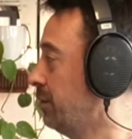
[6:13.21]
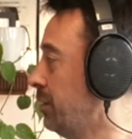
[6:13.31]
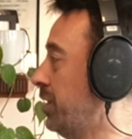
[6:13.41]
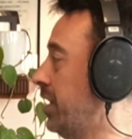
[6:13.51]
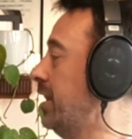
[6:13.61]

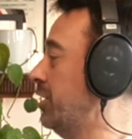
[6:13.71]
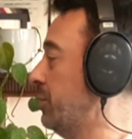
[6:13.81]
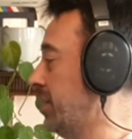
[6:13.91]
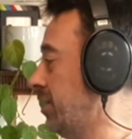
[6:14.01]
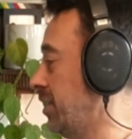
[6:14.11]
play a little
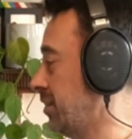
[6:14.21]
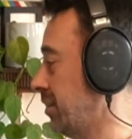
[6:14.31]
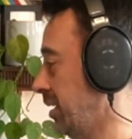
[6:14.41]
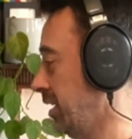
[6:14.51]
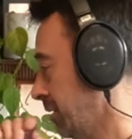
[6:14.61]
bit of this.
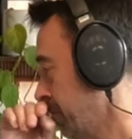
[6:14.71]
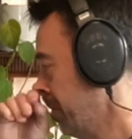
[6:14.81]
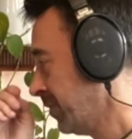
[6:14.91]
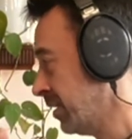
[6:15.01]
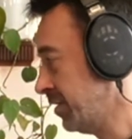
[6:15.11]
The
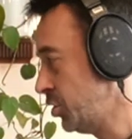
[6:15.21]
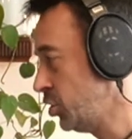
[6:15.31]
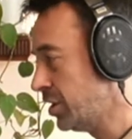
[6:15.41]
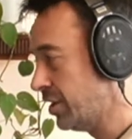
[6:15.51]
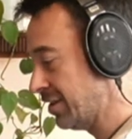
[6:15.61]

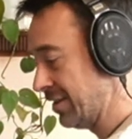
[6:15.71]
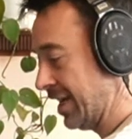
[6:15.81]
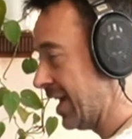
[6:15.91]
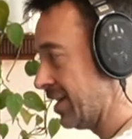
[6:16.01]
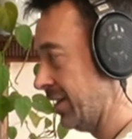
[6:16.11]
student at the
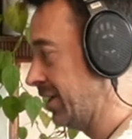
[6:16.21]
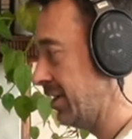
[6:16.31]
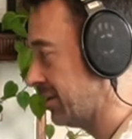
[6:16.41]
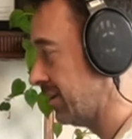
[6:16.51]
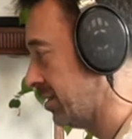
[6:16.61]
start, at
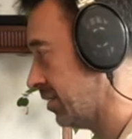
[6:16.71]
least.